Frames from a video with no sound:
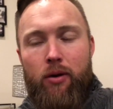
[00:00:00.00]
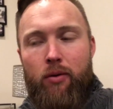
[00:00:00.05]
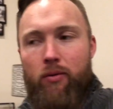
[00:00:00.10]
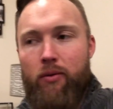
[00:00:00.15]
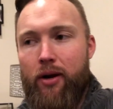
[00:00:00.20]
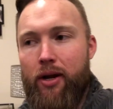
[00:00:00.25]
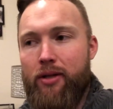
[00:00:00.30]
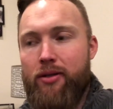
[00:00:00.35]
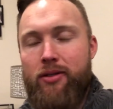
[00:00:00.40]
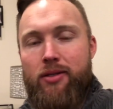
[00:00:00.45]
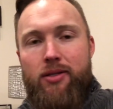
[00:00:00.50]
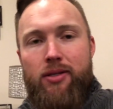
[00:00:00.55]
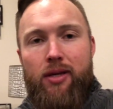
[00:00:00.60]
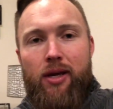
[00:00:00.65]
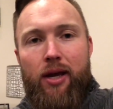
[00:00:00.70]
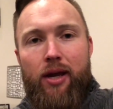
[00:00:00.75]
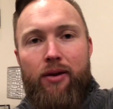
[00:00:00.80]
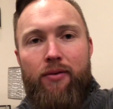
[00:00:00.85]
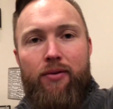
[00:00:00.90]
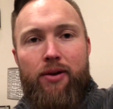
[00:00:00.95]
Rinse
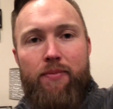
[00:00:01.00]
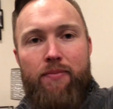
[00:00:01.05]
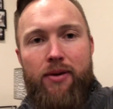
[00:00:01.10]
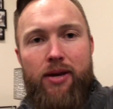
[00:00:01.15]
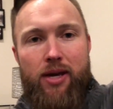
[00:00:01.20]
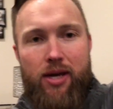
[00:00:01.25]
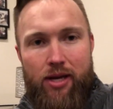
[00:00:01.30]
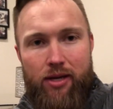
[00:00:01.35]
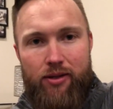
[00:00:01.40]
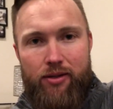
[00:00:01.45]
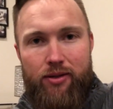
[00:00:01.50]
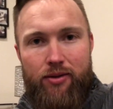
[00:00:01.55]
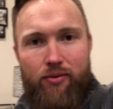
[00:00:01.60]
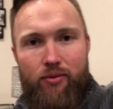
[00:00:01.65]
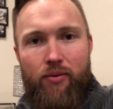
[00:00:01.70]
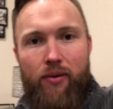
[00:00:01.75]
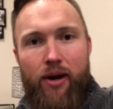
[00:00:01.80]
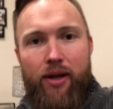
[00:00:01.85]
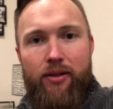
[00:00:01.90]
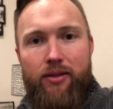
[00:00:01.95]
and repeat,
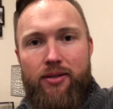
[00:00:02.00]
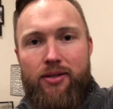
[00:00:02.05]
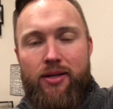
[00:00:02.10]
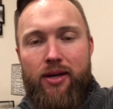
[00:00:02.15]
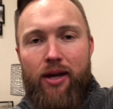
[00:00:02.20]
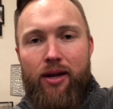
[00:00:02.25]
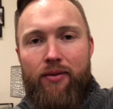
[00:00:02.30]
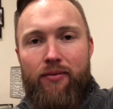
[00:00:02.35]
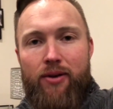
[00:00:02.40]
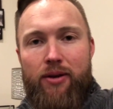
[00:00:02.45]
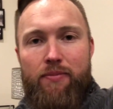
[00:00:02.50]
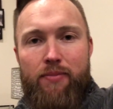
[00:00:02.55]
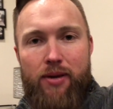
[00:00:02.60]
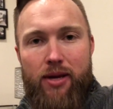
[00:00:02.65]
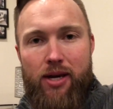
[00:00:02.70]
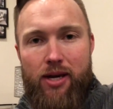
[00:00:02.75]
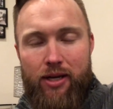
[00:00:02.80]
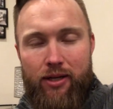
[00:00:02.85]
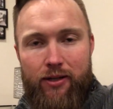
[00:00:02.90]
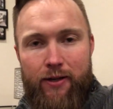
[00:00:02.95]
rinse and
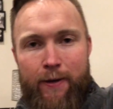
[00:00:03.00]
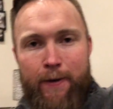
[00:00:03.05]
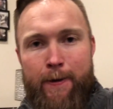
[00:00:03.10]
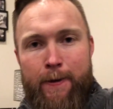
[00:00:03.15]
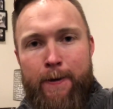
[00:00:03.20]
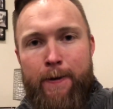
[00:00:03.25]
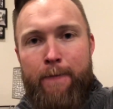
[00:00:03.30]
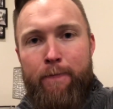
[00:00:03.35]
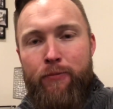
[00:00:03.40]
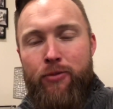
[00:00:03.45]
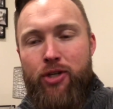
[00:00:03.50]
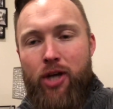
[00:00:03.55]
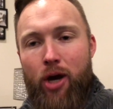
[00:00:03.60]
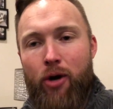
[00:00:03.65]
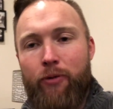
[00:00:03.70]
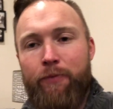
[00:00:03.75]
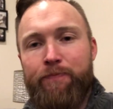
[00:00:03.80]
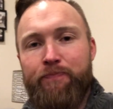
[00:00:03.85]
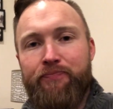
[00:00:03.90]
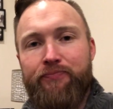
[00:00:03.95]
repeat.
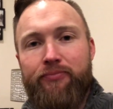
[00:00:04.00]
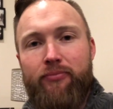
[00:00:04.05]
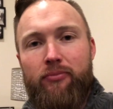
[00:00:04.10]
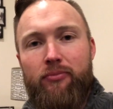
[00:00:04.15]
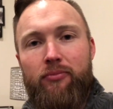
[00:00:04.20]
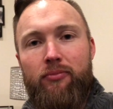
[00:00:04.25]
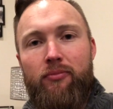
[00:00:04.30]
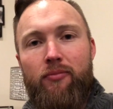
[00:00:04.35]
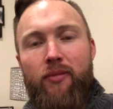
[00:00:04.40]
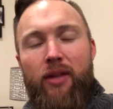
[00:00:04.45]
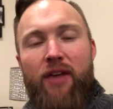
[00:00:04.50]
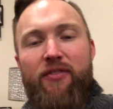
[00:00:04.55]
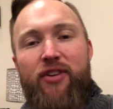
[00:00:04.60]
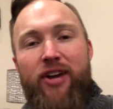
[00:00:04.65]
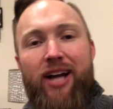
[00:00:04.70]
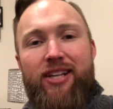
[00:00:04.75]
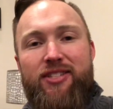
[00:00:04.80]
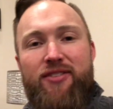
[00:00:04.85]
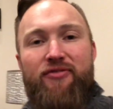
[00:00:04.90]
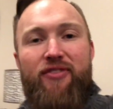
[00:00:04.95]
So if you
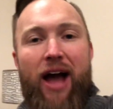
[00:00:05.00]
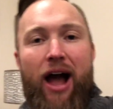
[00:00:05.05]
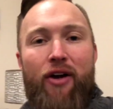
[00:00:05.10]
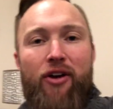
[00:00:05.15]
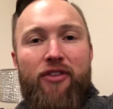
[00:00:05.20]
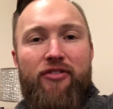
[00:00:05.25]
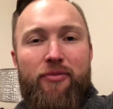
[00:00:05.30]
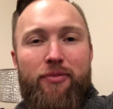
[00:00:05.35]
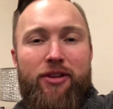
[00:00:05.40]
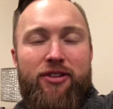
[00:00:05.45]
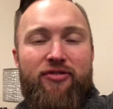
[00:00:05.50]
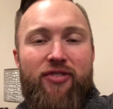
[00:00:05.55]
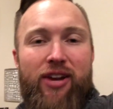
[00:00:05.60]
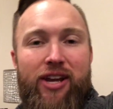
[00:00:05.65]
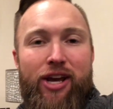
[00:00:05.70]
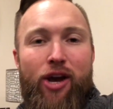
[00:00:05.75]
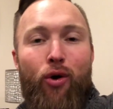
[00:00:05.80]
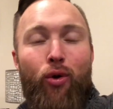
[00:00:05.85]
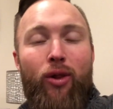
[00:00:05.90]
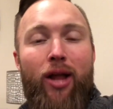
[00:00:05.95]
got some value from this
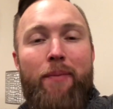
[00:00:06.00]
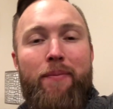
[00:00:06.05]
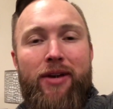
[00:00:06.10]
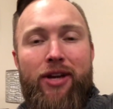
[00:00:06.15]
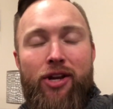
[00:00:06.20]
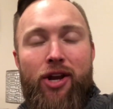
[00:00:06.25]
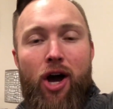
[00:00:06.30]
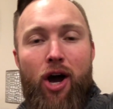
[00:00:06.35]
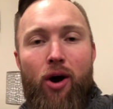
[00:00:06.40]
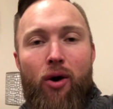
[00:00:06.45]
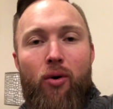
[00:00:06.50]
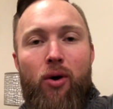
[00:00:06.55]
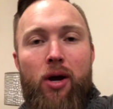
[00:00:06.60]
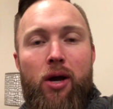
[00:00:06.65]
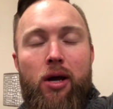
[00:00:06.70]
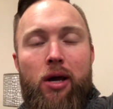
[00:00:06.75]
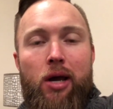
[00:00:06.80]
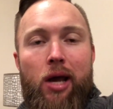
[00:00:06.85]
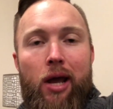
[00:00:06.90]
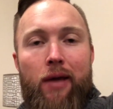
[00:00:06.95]
video, let me know
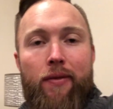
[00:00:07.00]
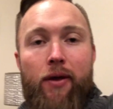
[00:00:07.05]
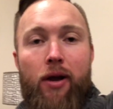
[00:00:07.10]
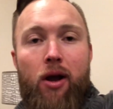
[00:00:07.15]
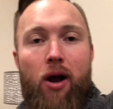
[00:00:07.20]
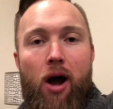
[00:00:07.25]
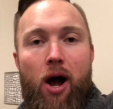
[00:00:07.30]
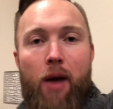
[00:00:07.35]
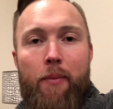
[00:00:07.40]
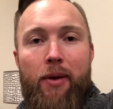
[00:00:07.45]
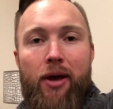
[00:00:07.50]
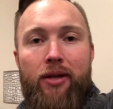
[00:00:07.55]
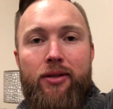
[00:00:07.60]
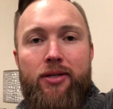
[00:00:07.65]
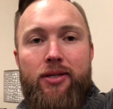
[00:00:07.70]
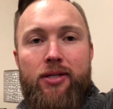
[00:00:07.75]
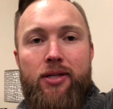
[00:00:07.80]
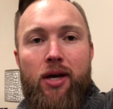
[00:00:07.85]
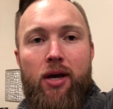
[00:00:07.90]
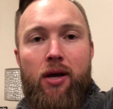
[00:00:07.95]
in the
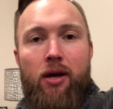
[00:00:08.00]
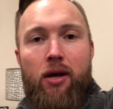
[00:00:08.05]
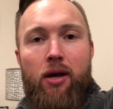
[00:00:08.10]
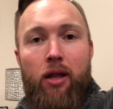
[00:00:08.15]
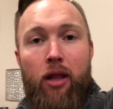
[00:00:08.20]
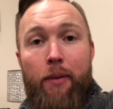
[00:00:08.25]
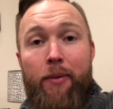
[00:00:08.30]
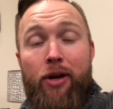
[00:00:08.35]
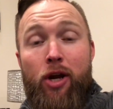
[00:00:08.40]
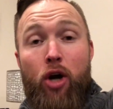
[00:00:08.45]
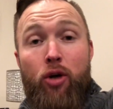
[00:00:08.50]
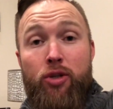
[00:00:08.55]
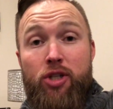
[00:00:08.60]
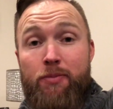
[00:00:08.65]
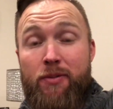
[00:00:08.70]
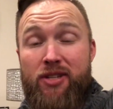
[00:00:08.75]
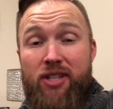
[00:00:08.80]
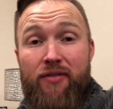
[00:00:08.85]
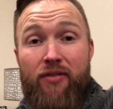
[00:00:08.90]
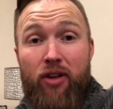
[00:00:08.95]
comments. Let me know
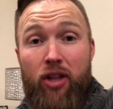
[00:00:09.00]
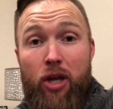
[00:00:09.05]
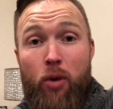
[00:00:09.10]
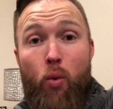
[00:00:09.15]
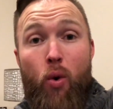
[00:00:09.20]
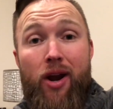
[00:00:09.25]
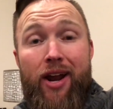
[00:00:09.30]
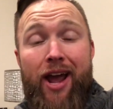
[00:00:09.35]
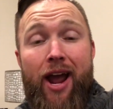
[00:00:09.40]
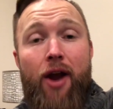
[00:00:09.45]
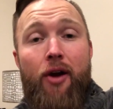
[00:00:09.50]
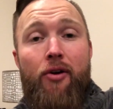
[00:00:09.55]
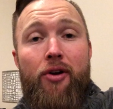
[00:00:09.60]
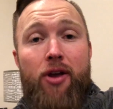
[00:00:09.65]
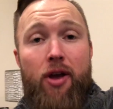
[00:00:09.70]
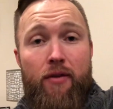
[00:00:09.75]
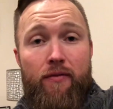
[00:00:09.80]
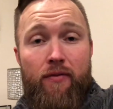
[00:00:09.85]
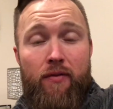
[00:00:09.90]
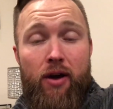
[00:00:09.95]
specifically what
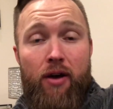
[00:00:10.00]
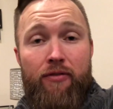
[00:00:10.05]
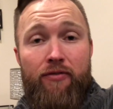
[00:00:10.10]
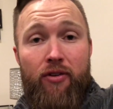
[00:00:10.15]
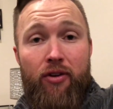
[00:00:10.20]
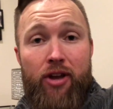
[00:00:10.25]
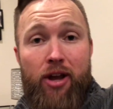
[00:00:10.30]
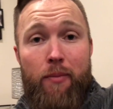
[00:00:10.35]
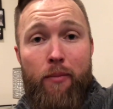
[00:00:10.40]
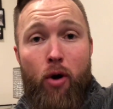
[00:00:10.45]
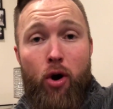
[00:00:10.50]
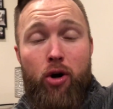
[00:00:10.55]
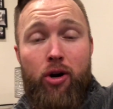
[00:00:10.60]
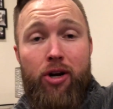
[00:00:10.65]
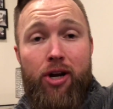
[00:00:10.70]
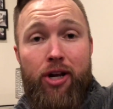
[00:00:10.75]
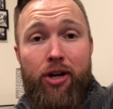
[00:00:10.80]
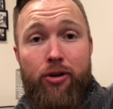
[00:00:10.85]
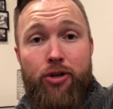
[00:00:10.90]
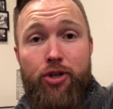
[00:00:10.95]
area of affiliate
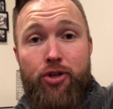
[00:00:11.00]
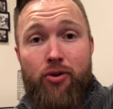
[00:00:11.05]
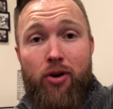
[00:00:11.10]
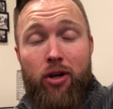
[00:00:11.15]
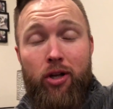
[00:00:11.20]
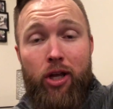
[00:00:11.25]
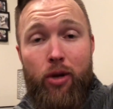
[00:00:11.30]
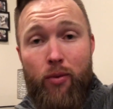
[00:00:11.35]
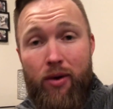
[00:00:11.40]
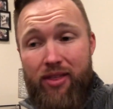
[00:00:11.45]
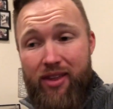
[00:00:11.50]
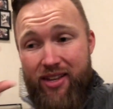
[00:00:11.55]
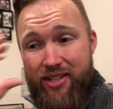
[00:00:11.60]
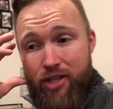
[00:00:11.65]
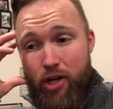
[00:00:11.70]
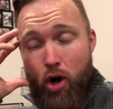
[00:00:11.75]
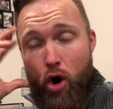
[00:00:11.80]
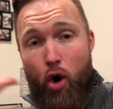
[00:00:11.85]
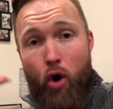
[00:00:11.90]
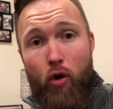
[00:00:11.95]
marketing you're struggling with.
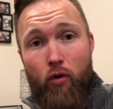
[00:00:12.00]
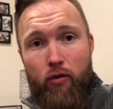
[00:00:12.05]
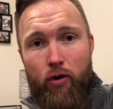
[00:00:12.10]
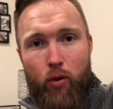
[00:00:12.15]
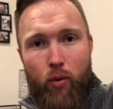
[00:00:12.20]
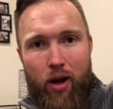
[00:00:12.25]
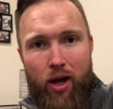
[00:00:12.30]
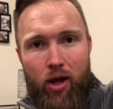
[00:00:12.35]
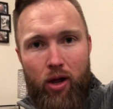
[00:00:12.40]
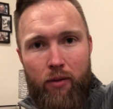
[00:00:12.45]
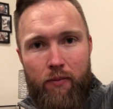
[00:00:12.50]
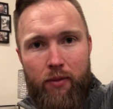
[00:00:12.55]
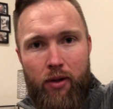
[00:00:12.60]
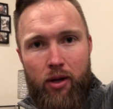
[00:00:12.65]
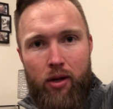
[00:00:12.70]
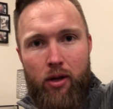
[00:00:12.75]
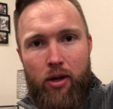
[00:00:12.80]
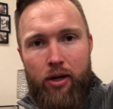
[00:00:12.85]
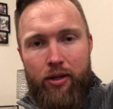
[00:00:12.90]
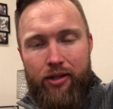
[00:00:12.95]
Is it overwhelm?
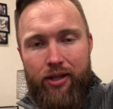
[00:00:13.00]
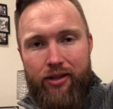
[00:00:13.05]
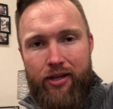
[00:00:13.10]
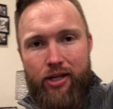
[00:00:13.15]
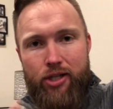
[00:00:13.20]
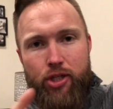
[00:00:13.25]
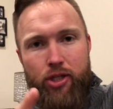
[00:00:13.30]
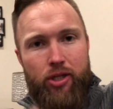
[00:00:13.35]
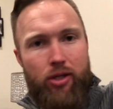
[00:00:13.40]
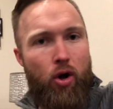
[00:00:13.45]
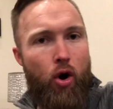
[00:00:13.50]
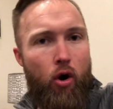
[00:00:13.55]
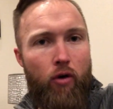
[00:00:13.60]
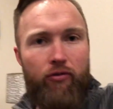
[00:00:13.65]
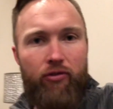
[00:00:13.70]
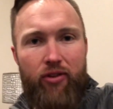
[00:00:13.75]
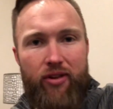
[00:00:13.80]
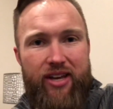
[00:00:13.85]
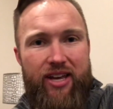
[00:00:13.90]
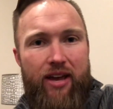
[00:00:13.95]
Did this
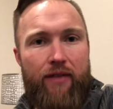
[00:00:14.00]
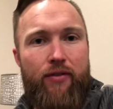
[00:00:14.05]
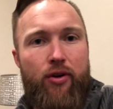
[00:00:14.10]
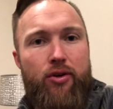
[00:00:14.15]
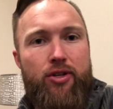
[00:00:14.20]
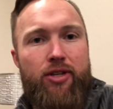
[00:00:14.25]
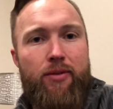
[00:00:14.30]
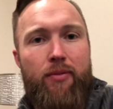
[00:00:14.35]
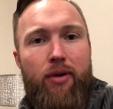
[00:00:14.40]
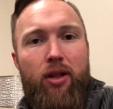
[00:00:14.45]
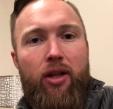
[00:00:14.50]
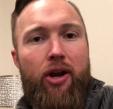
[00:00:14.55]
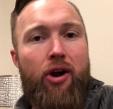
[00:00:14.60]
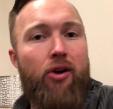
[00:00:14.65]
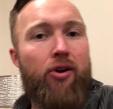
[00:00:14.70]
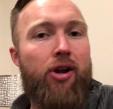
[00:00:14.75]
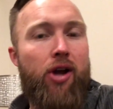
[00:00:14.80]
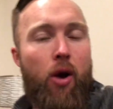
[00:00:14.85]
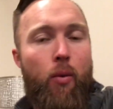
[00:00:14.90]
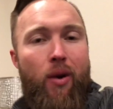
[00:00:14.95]
hopefully give you some
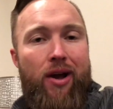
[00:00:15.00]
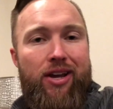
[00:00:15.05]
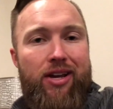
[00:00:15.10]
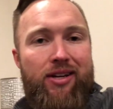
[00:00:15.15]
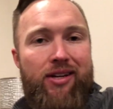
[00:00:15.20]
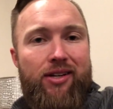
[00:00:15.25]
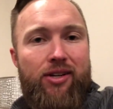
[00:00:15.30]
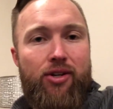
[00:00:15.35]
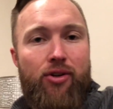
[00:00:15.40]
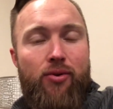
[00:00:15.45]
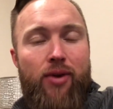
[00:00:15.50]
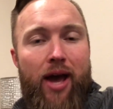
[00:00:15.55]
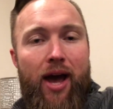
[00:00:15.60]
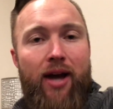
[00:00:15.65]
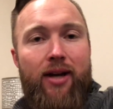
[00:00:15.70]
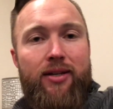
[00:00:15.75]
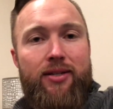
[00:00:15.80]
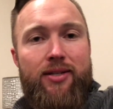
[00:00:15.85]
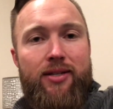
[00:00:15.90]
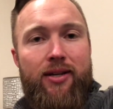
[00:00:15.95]
clarity on what you need to do
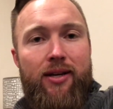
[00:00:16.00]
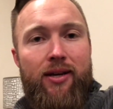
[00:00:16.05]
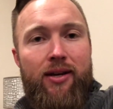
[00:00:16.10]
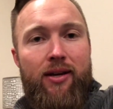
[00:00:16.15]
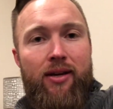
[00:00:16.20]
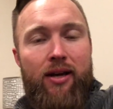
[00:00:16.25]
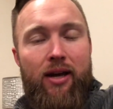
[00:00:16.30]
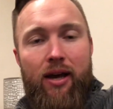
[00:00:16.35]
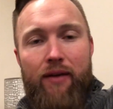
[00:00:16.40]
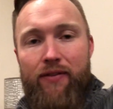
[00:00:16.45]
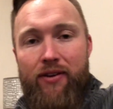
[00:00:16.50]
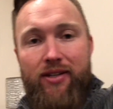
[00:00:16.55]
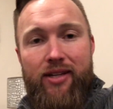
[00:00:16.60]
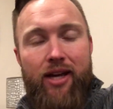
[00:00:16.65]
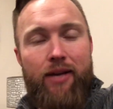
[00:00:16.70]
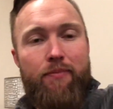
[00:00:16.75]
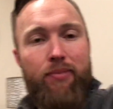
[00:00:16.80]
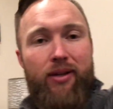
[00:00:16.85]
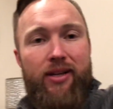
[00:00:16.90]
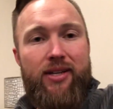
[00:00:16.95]
next? If it
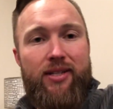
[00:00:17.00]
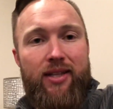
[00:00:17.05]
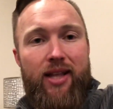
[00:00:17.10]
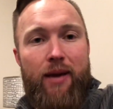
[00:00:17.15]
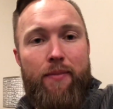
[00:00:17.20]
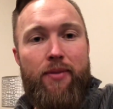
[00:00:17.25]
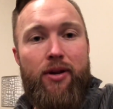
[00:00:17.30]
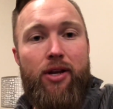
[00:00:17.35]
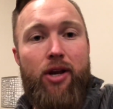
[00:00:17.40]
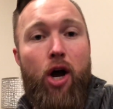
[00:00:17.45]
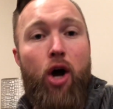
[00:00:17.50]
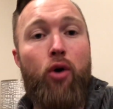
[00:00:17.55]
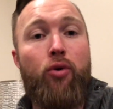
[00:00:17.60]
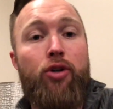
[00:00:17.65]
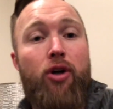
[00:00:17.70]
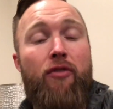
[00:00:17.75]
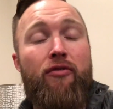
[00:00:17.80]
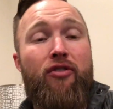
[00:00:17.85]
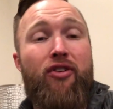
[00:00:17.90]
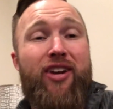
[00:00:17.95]
did, please let me know.
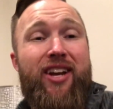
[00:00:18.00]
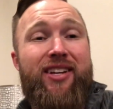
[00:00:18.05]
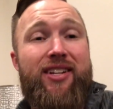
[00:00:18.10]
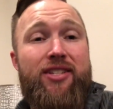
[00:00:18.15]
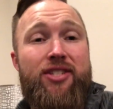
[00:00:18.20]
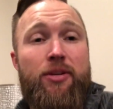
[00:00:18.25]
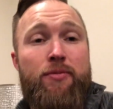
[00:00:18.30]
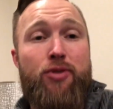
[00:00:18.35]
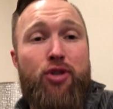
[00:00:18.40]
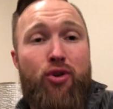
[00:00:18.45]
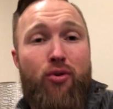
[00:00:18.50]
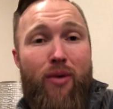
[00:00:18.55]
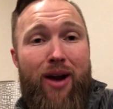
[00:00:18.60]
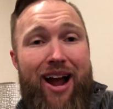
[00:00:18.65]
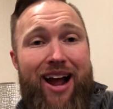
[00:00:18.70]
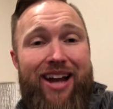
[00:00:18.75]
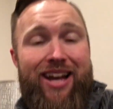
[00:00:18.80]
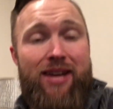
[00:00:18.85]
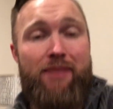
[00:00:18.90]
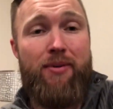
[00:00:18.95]
Don't forget to
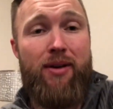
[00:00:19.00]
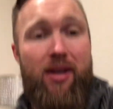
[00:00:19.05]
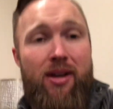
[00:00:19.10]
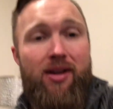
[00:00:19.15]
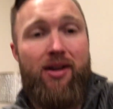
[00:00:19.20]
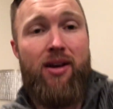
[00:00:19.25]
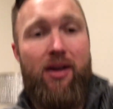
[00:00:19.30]
subscribe.